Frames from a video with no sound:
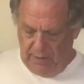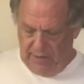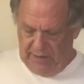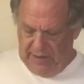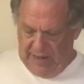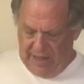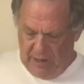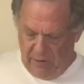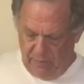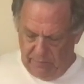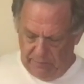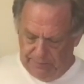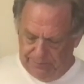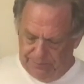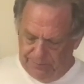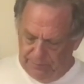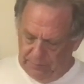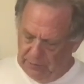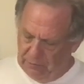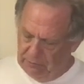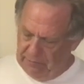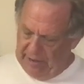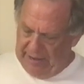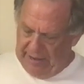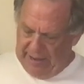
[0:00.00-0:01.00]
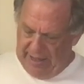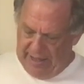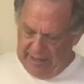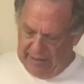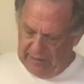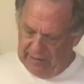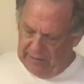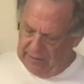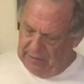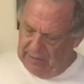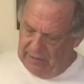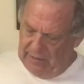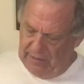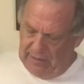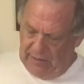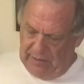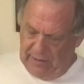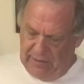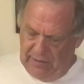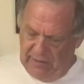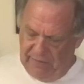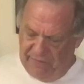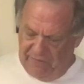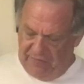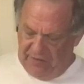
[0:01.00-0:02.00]
Now, the right hand,
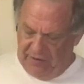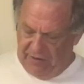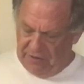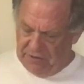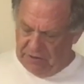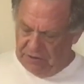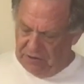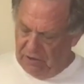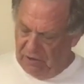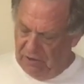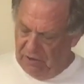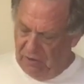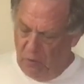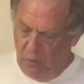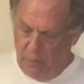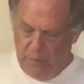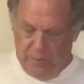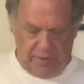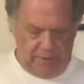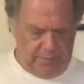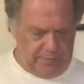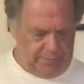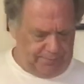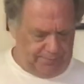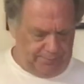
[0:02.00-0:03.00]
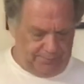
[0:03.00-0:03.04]
the fingers are open.